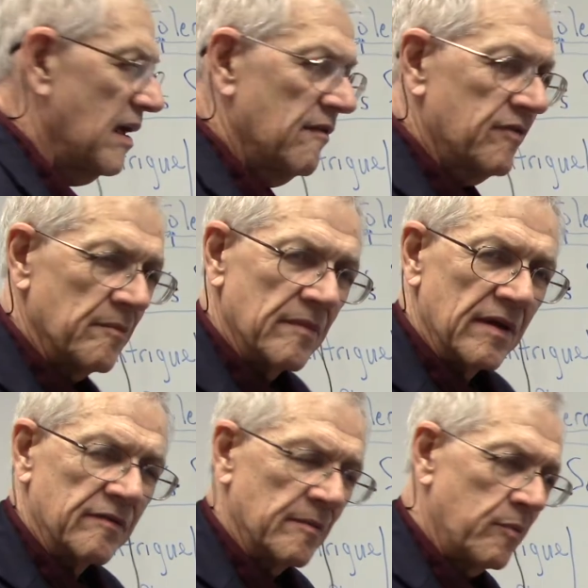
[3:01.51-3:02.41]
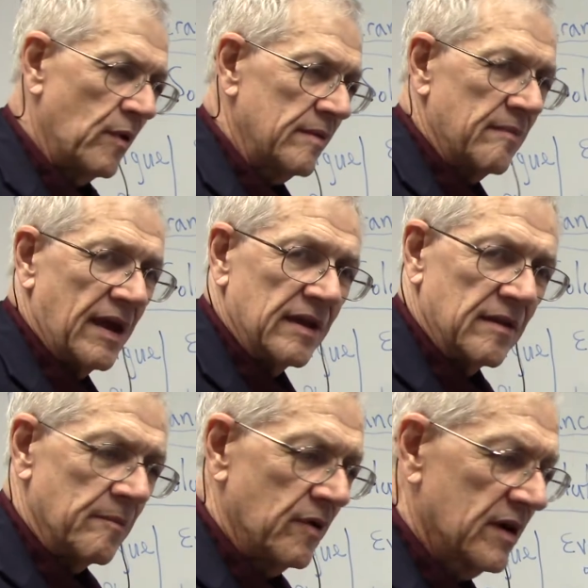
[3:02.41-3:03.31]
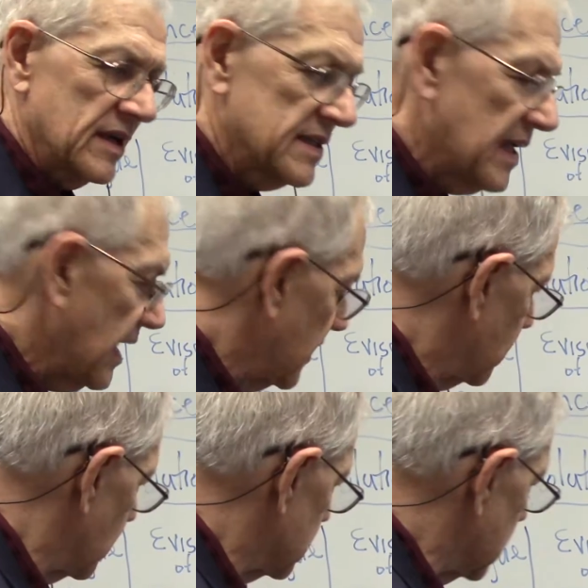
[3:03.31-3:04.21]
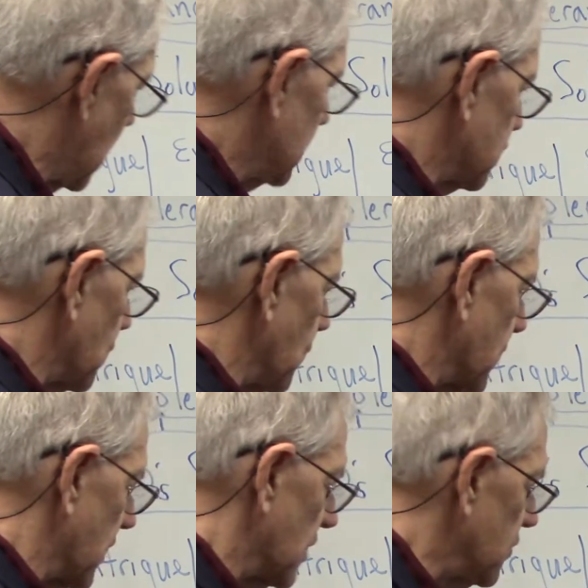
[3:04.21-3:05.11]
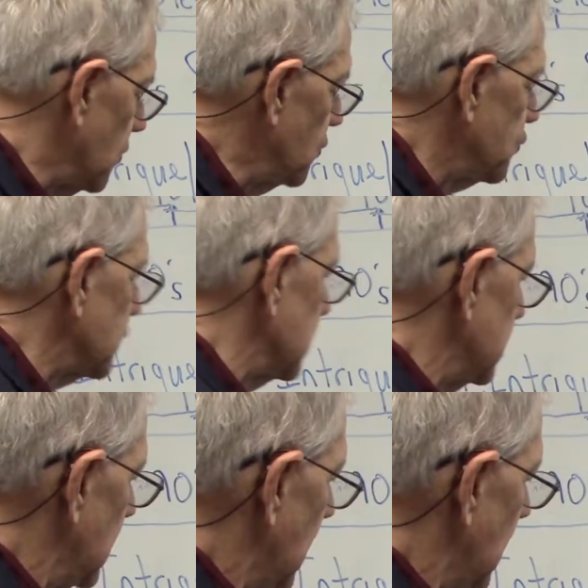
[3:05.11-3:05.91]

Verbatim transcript: if the, if the point made in the book is taken to its logical conclusion,